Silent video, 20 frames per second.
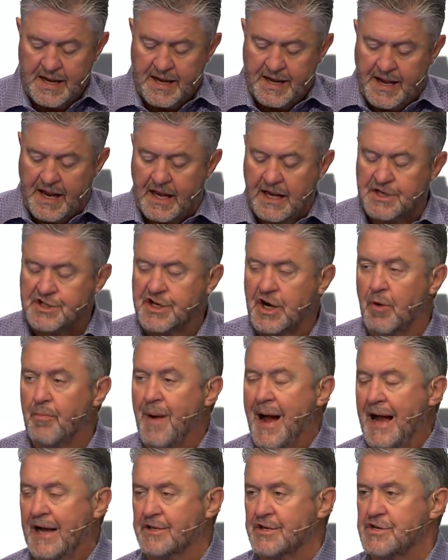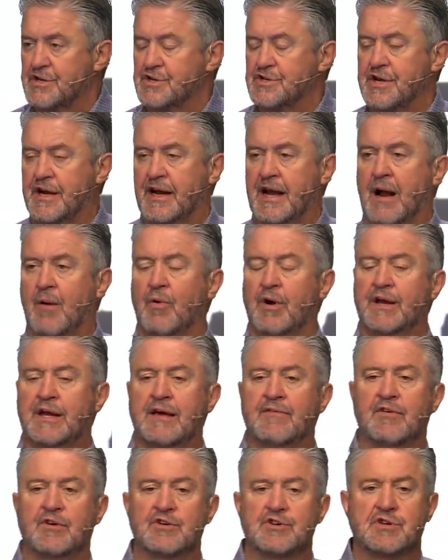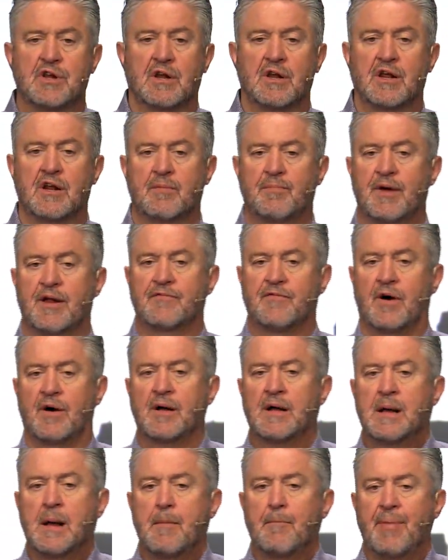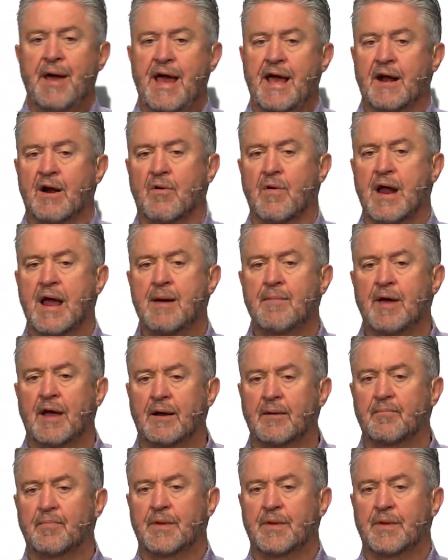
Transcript: Now let's go back just a second. I want to give you just a little bit of a panoramic